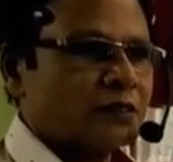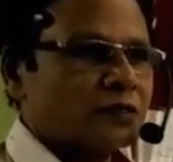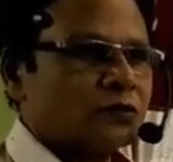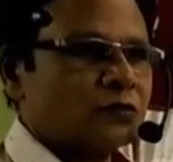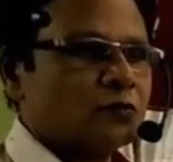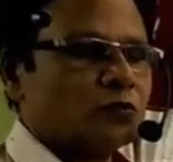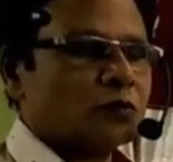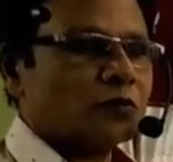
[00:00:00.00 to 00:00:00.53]

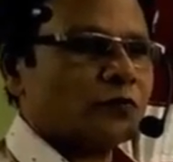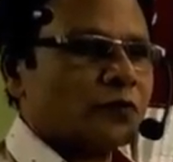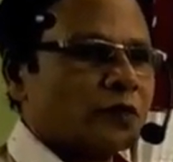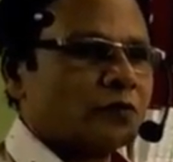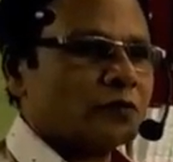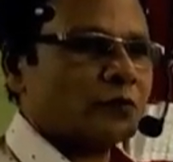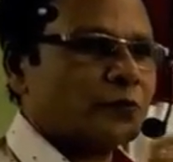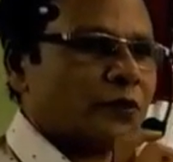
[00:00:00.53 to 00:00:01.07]
then to what we
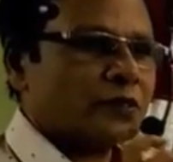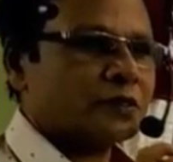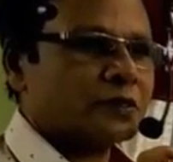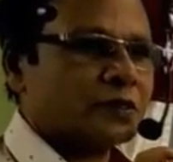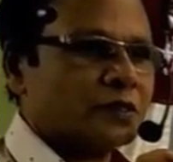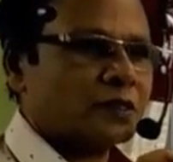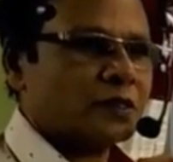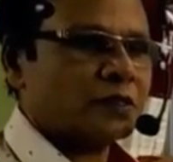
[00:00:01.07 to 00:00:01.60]
have the P
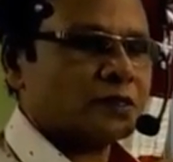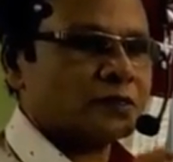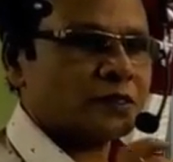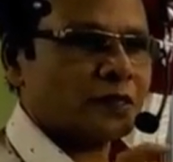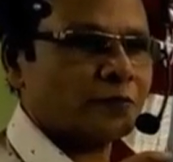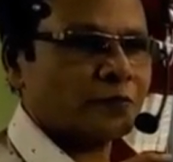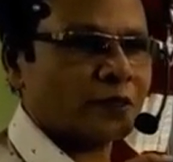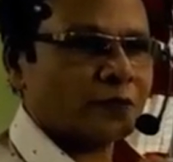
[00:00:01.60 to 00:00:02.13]
site, at the
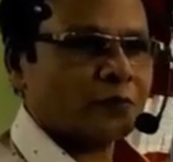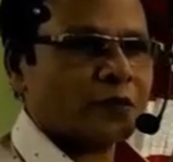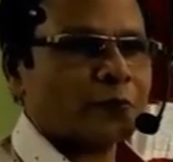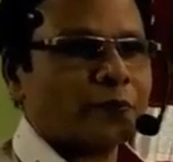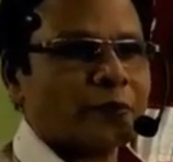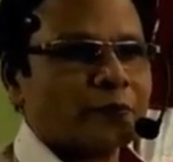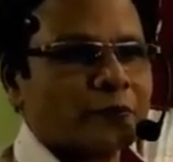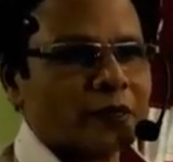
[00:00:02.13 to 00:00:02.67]
same time
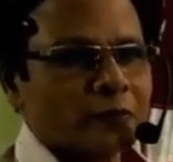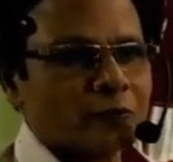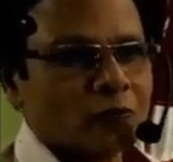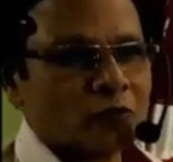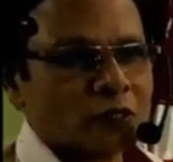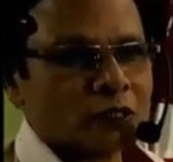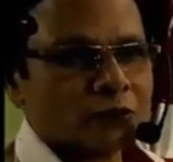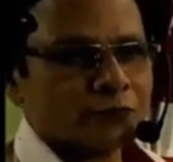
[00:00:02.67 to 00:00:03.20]
a
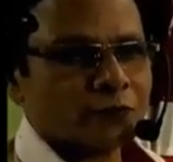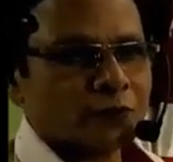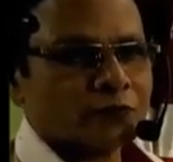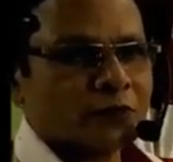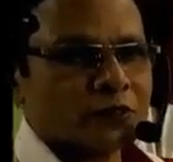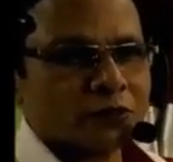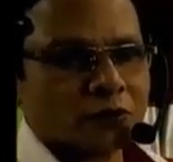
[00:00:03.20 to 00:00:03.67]
peptide bond is formed.